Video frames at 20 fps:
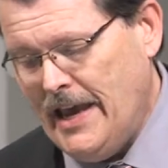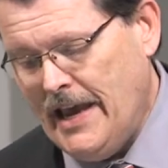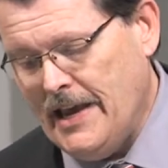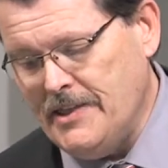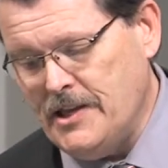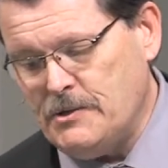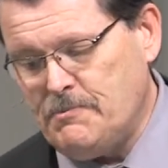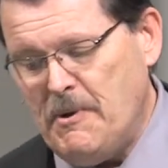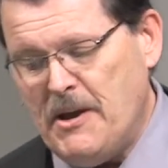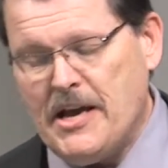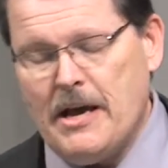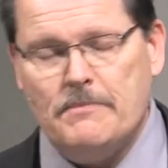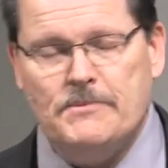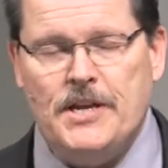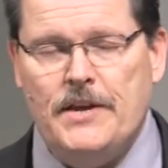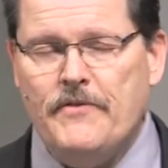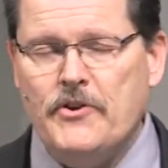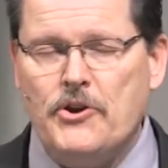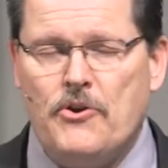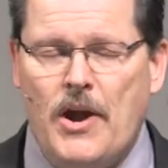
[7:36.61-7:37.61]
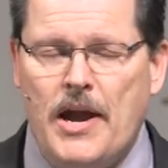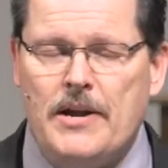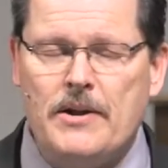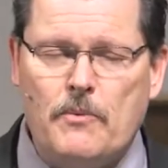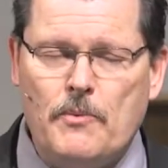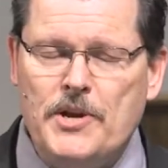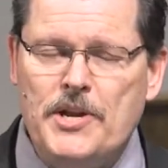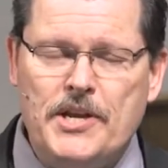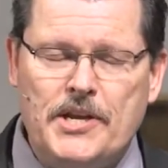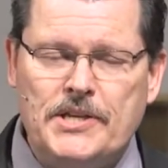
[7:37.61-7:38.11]
And this becomes even
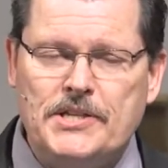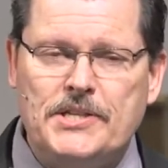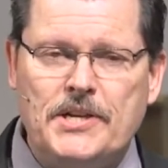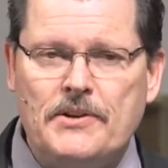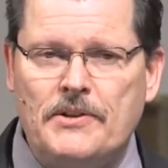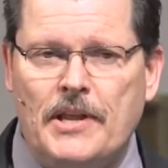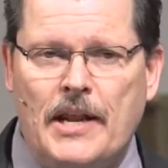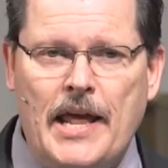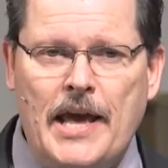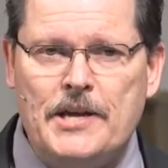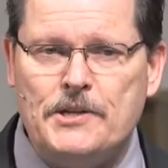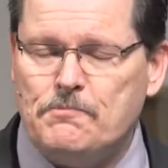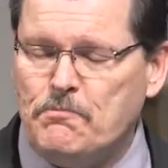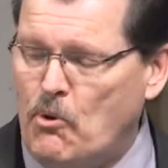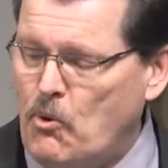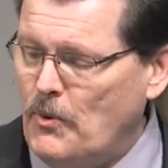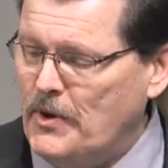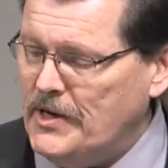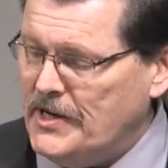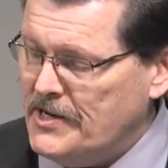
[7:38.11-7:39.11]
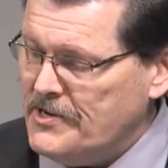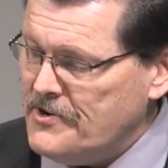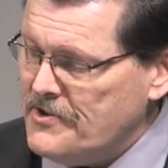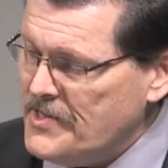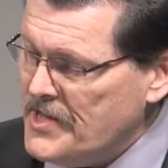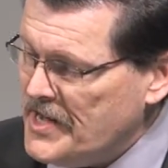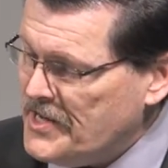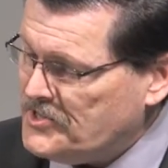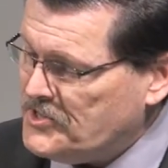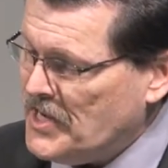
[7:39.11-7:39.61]
greater when you consider the last point under
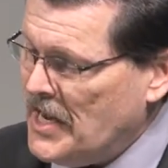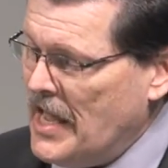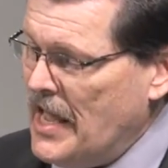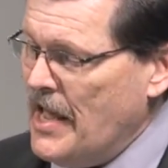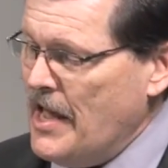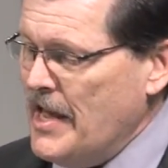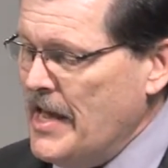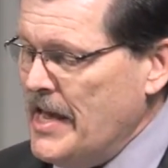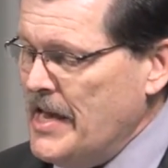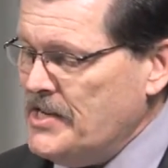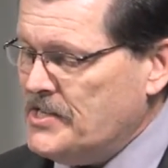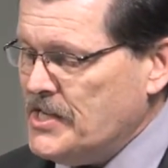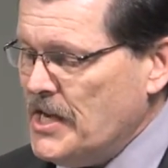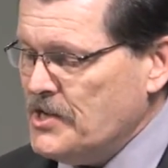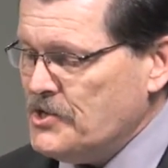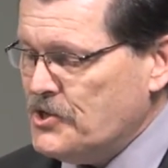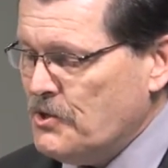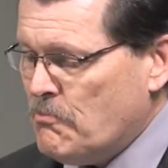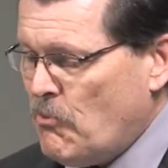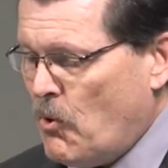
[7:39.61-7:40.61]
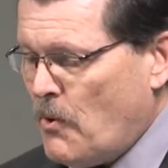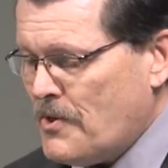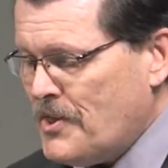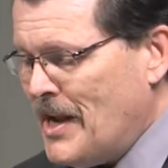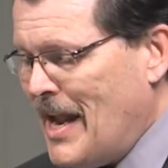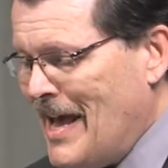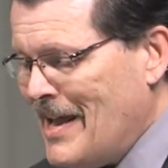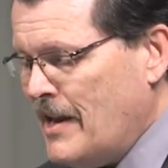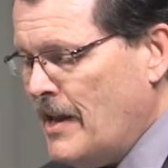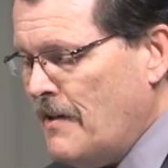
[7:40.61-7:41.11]
this. He says, The more
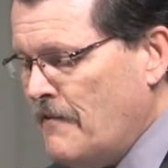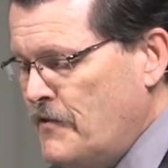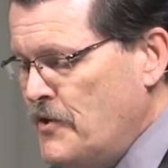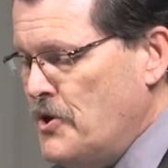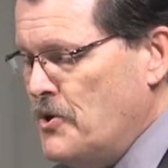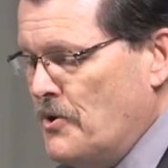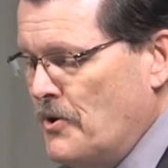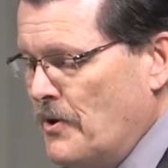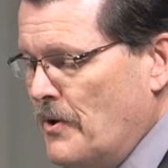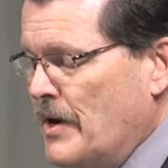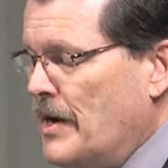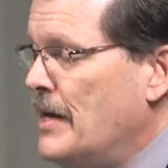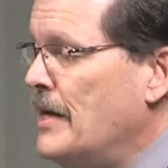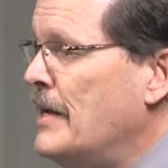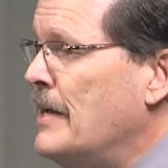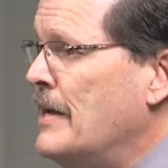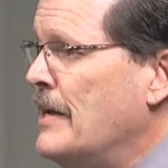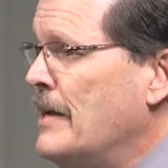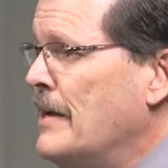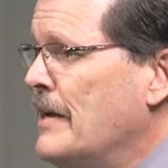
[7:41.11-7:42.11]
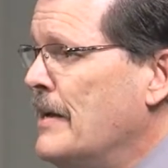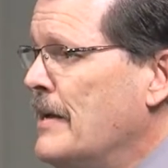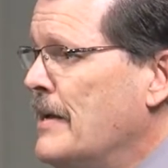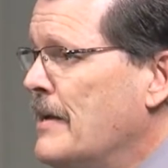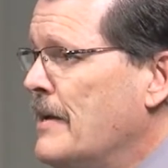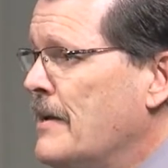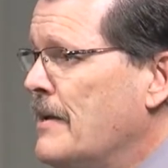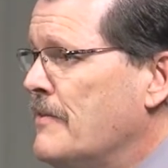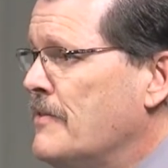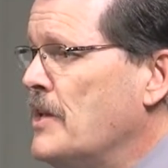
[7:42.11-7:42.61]
that I love you,
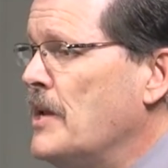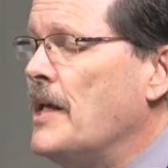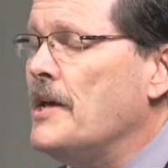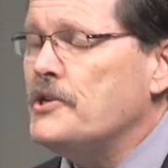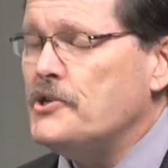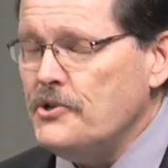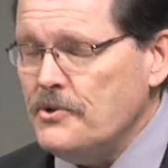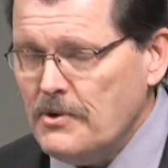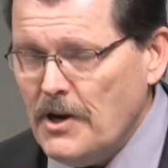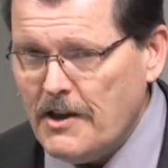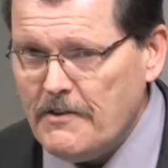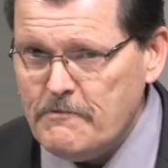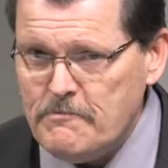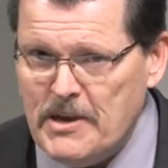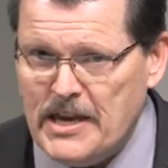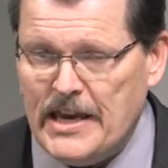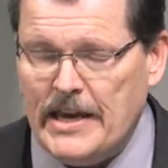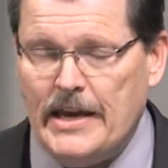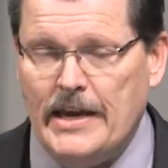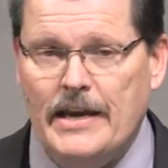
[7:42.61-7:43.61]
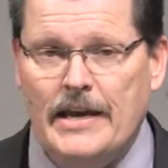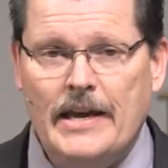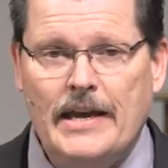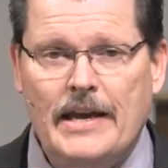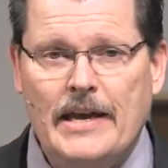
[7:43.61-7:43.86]
the less you love me.